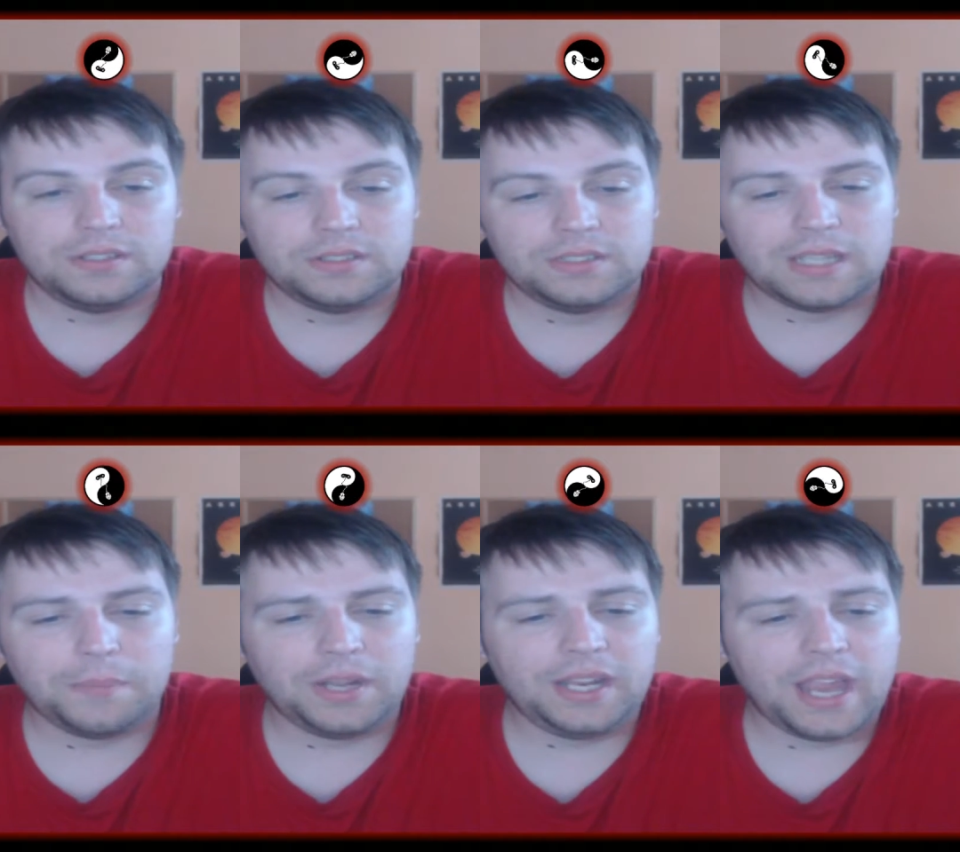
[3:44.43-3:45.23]

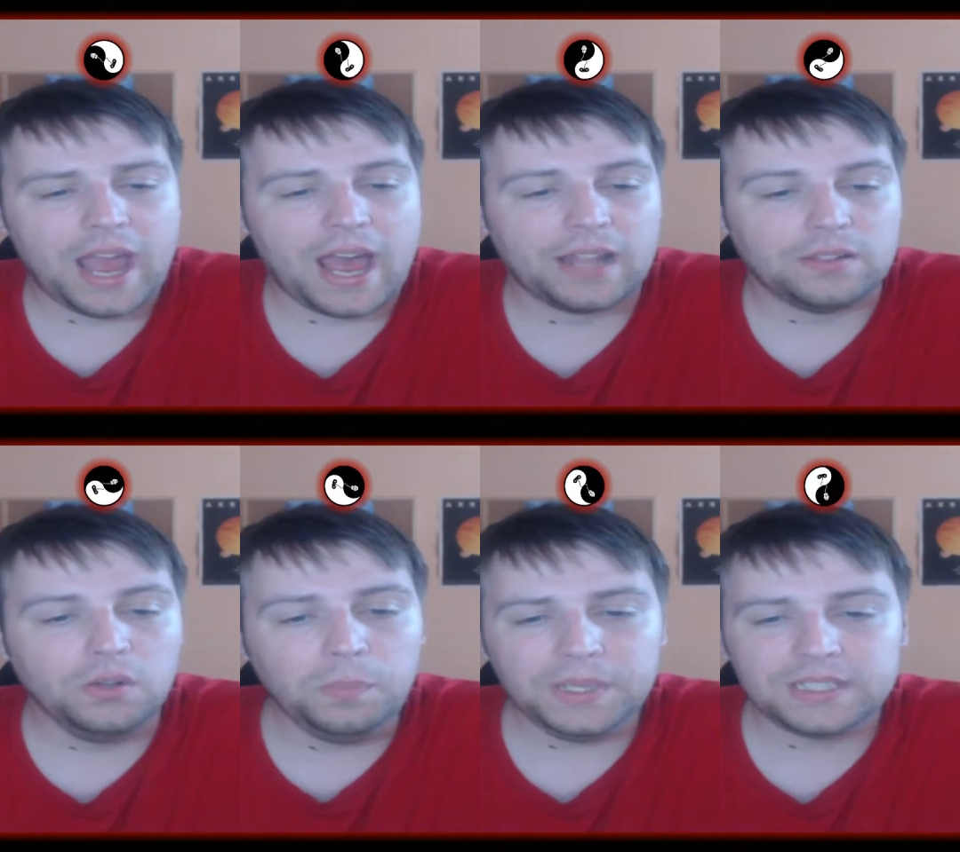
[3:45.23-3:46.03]
Somebody at
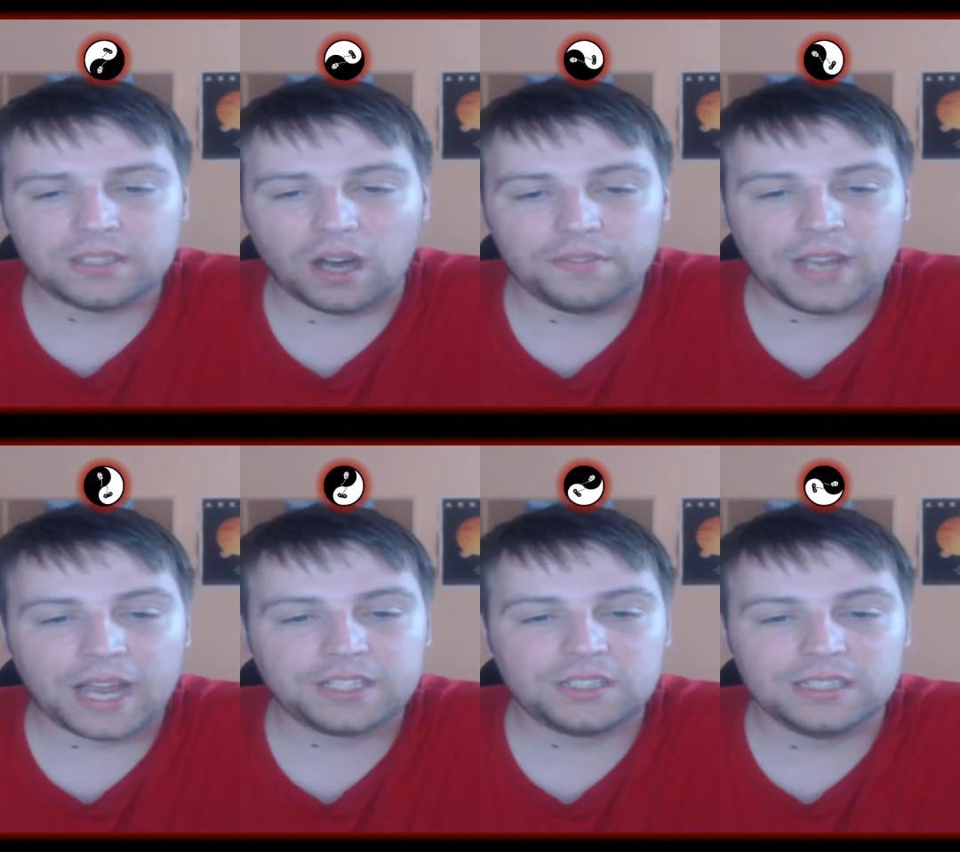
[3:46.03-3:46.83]
Lupisoft
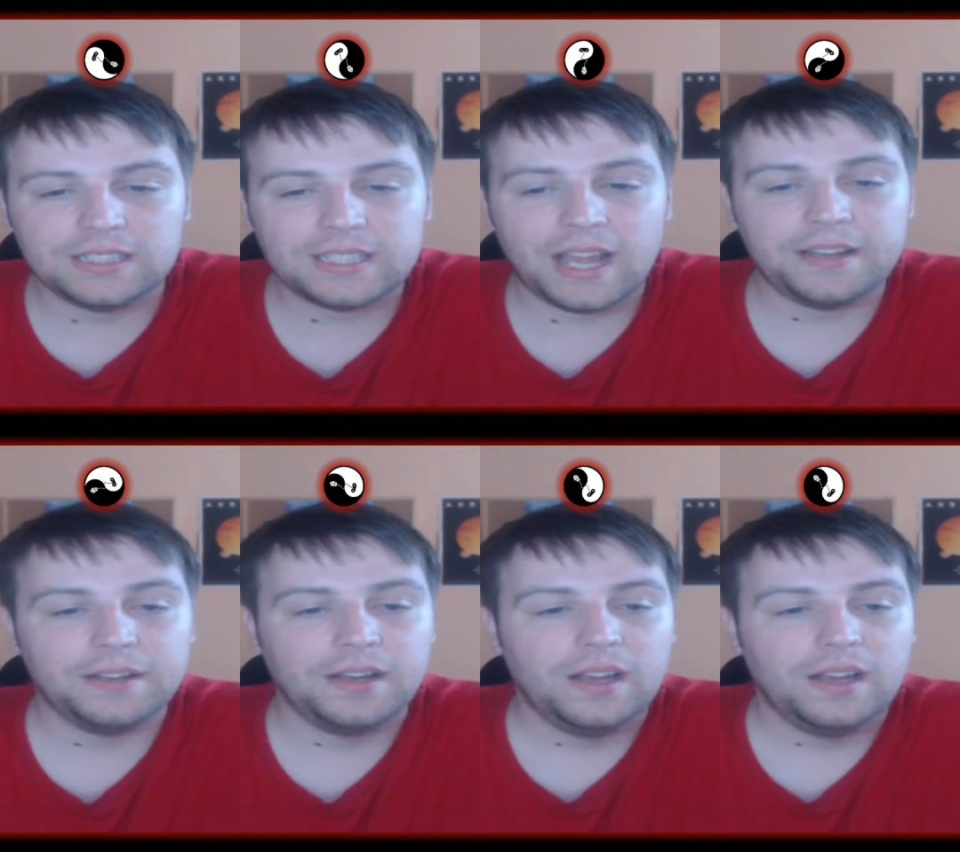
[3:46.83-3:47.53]
actually said,